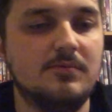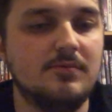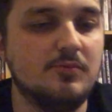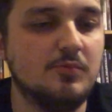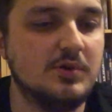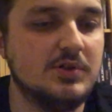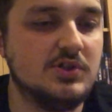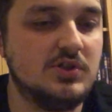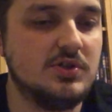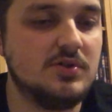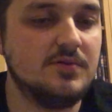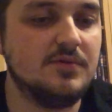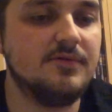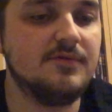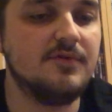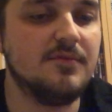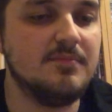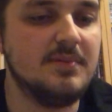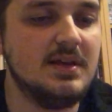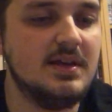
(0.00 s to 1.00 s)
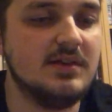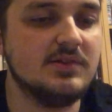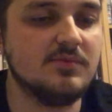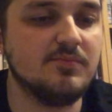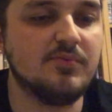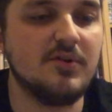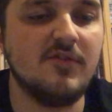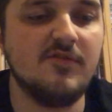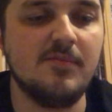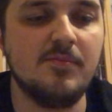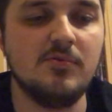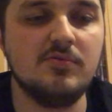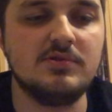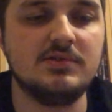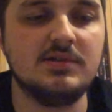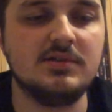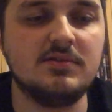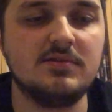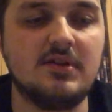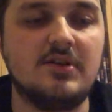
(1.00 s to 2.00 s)
which for me isn't preferable
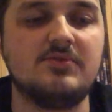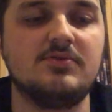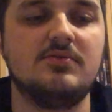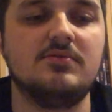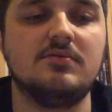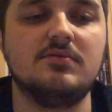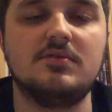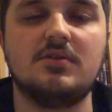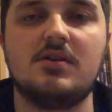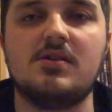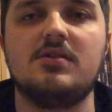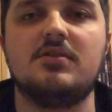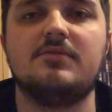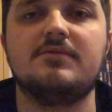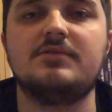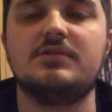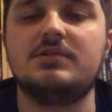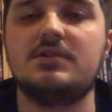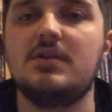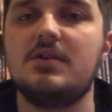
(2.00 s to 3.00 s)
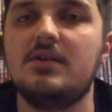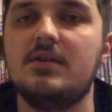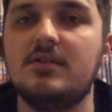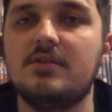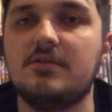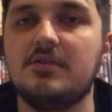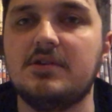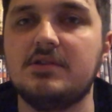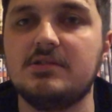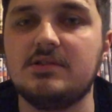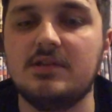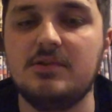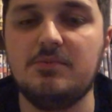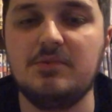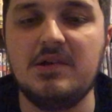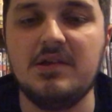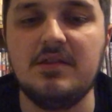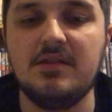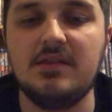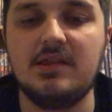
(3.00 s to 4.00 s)
because it doesn't kind of sit nicely
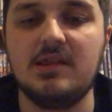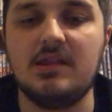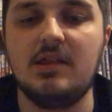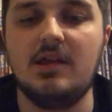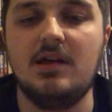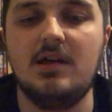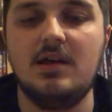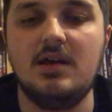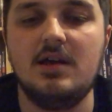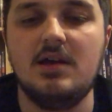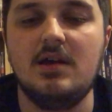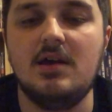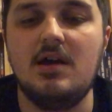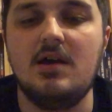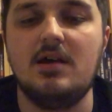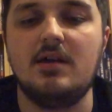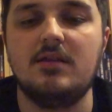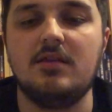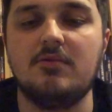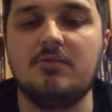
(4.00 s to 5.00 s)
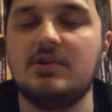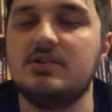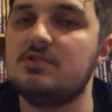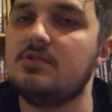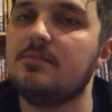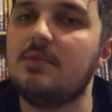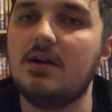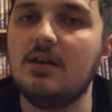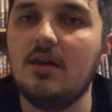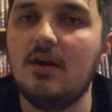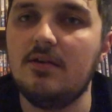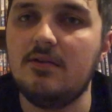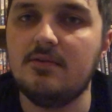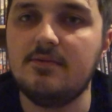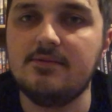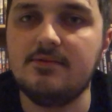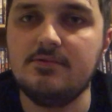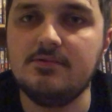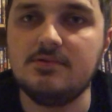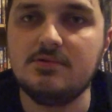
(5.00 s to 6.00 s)
with the rest of my light
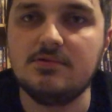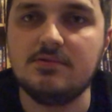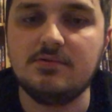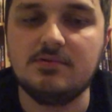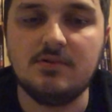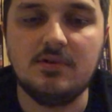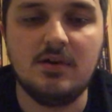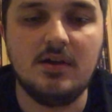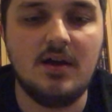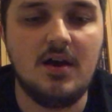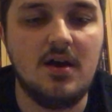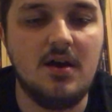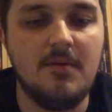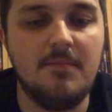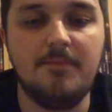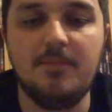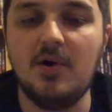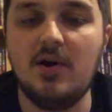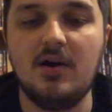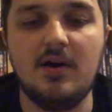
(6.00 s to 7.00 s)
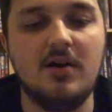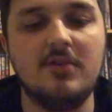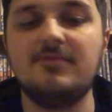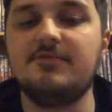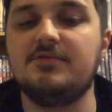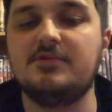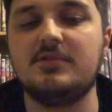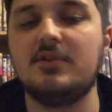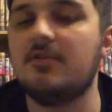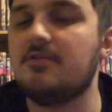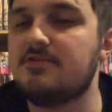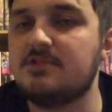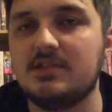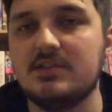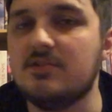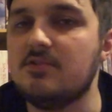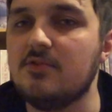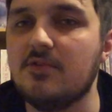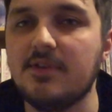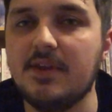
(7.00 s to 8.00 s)
novels. But obviously
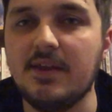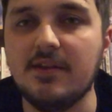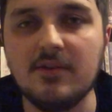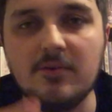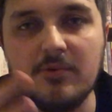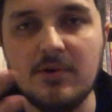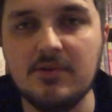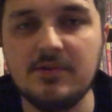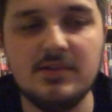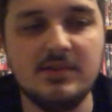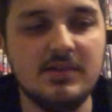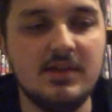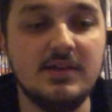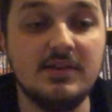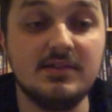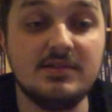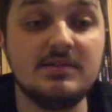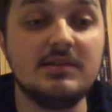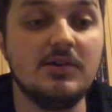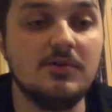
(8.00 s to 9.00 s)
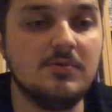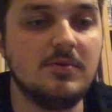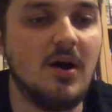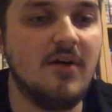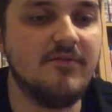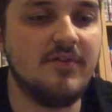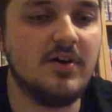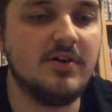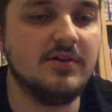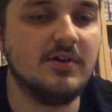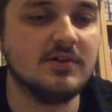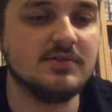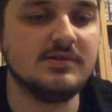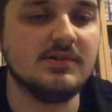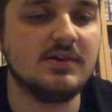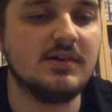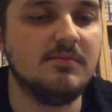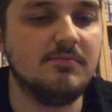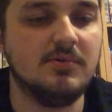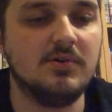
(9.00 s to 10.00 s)
it's not the end of the world. It's still a very nice
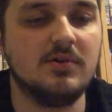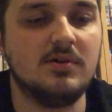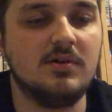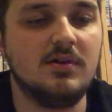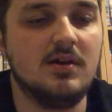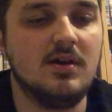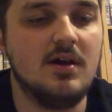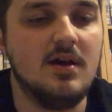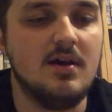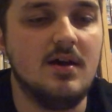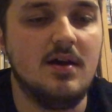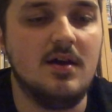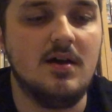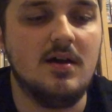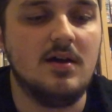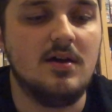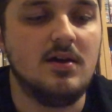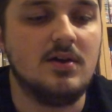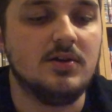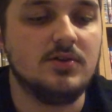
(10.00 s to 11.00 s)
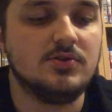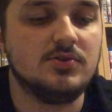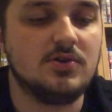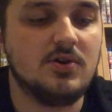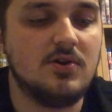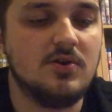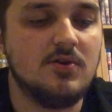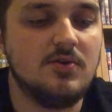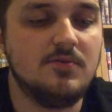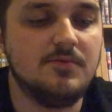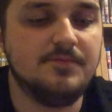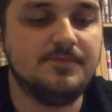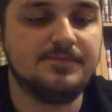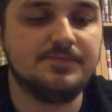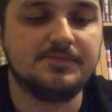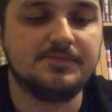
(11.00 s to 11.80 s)
looking book. So